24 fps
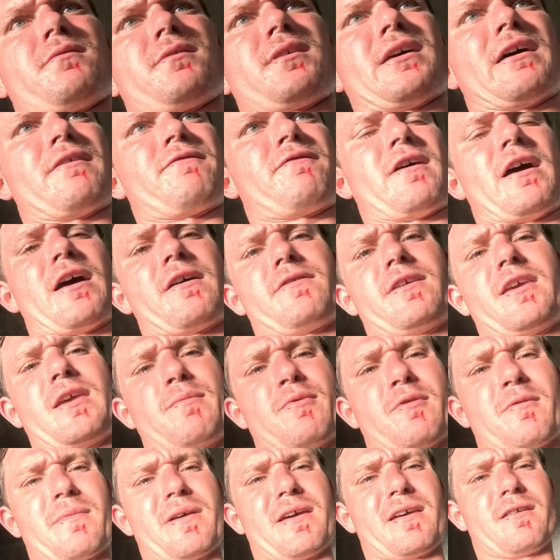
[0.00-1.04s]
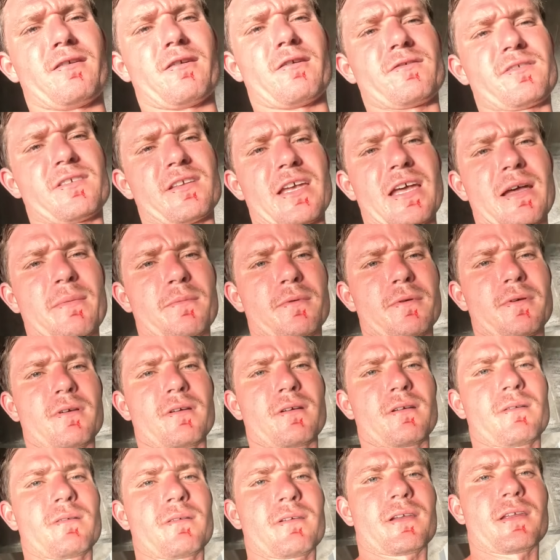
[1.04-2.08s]
Got 5 keeper mangrove
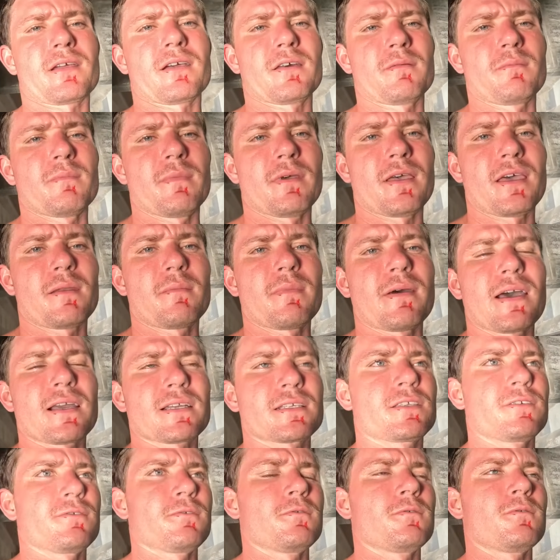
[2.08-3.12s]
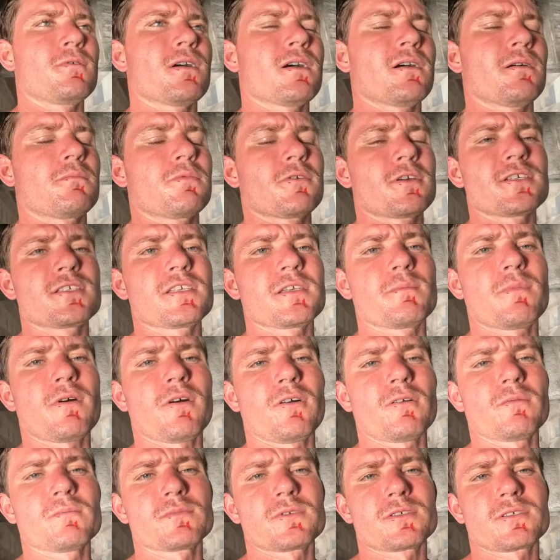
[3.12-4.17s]
snapper. We're gonna head back to Breezy
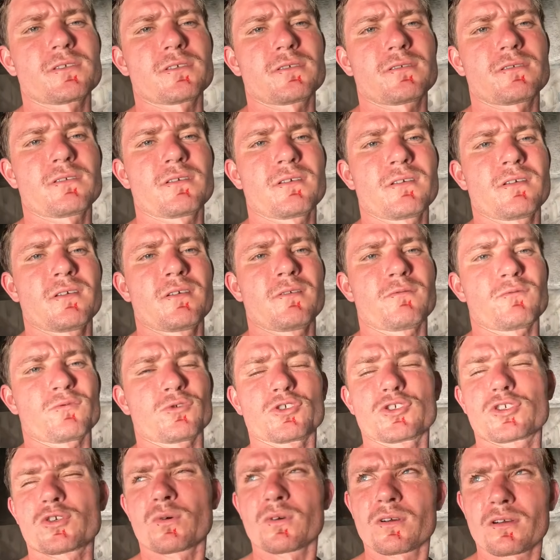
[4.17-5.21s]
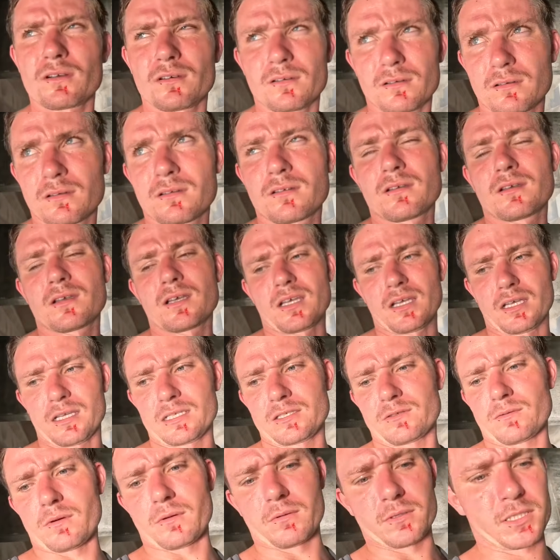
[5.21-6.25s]
Palms Resort.
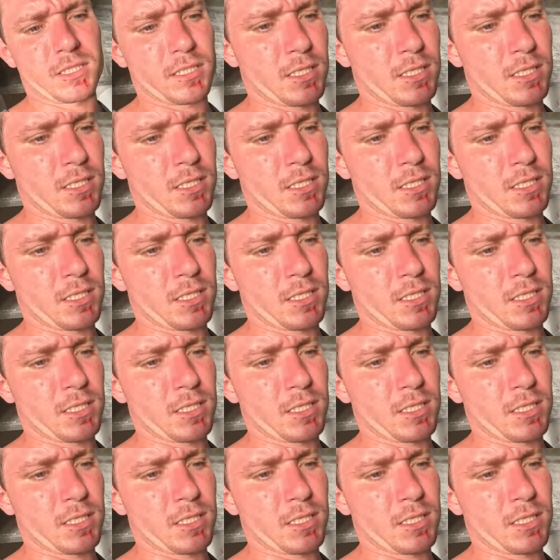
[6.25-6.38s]
That's where we're